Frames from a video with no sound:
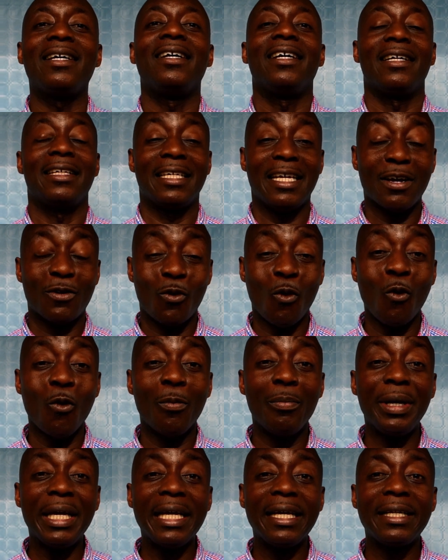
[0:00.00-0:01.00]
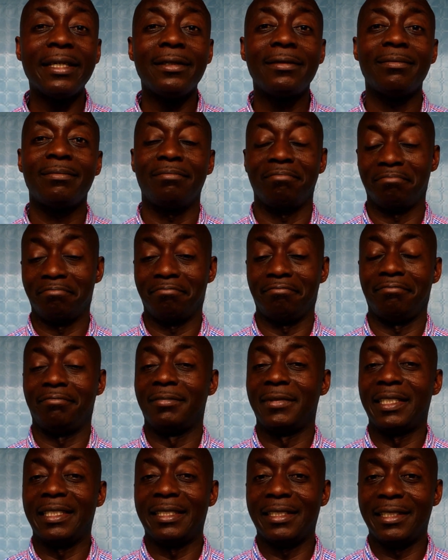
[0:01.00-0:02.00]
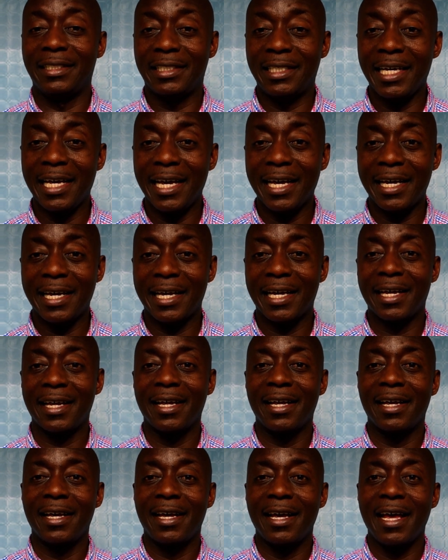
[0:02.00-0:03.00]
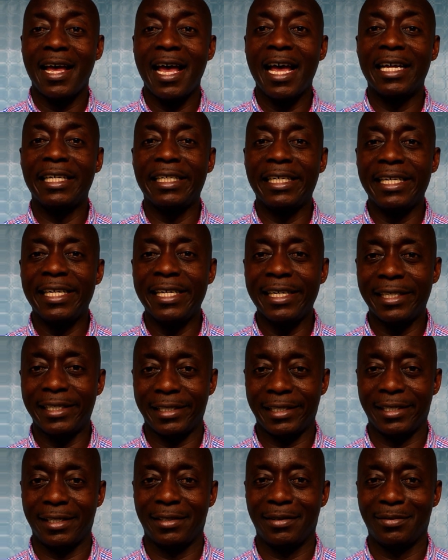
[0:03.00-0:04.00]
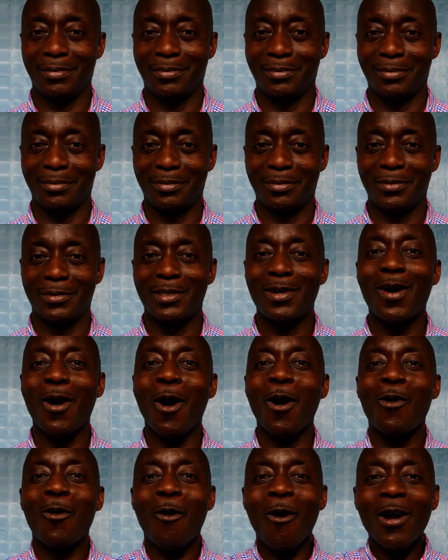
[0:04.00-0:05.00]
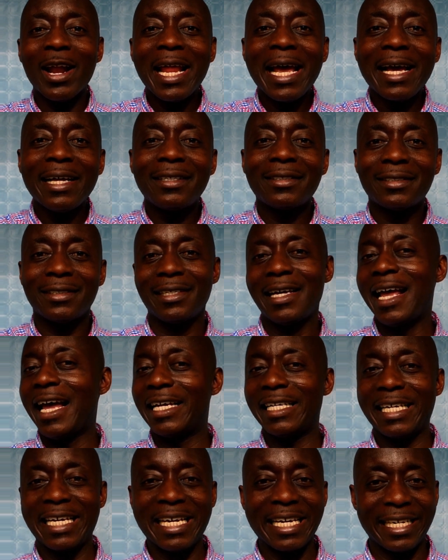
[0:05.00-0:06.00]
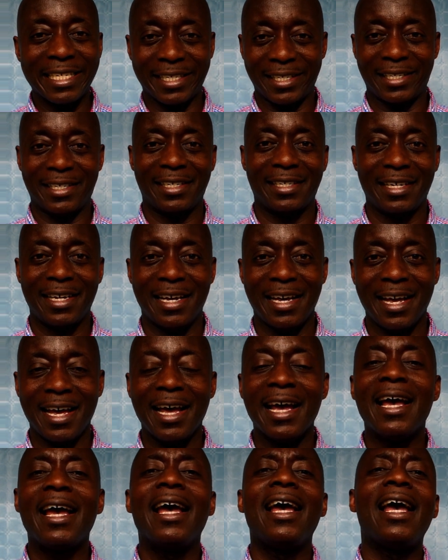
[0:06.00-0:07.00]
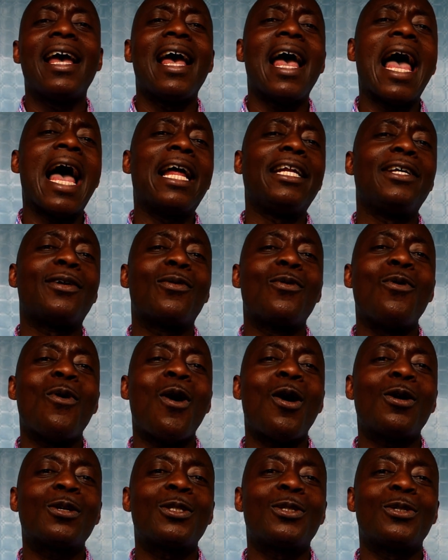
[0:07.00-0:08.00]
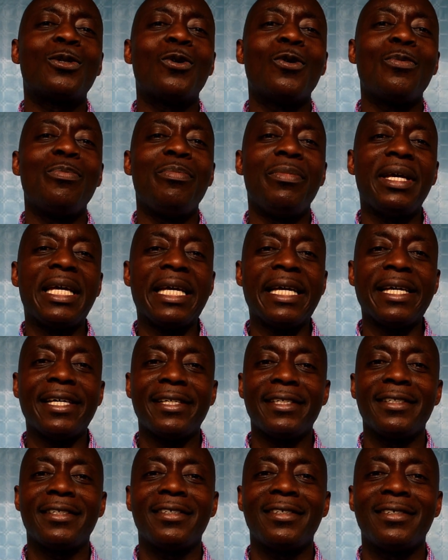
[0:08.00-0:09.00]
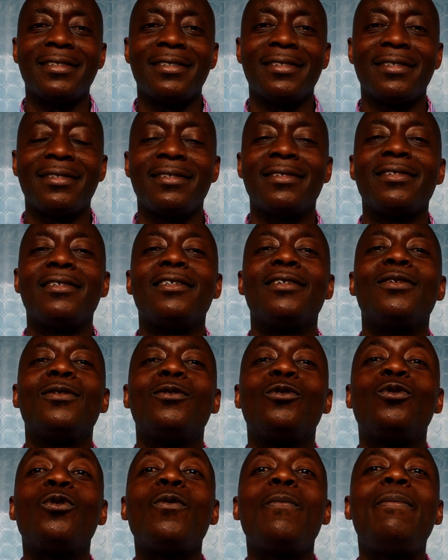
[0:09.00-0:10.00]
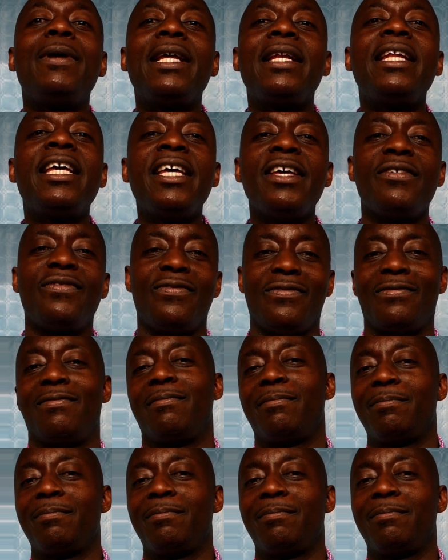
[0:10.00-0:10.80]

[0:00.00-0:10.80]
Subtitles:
they could mean take and eat, or collect and eat. And it could also mean to believe.